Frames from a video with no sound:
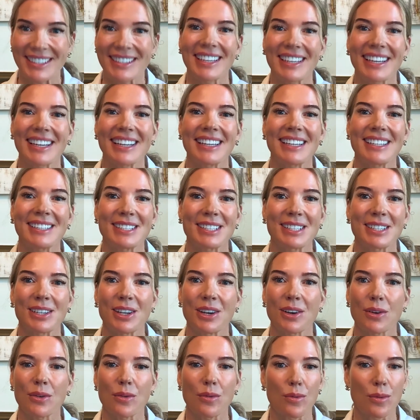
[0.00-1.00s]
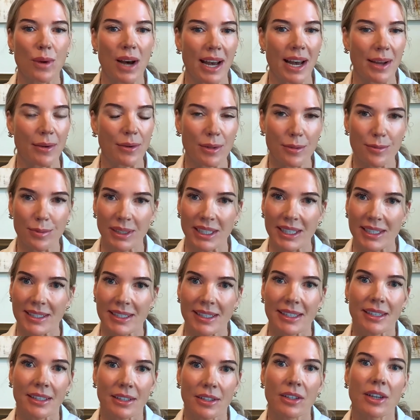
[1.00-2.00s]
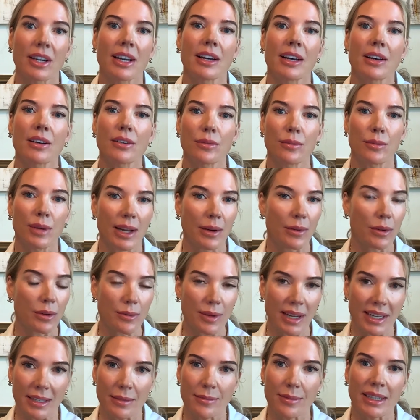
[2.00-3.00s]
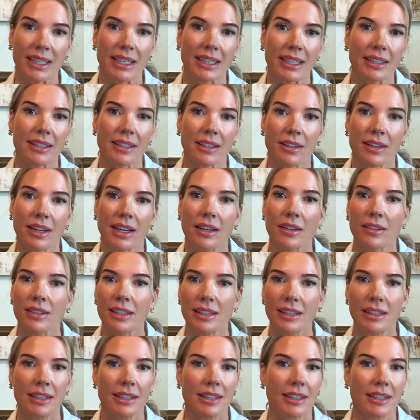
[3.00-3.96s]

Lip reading: They need to know why we're placing a crown, why we're recommending a crown.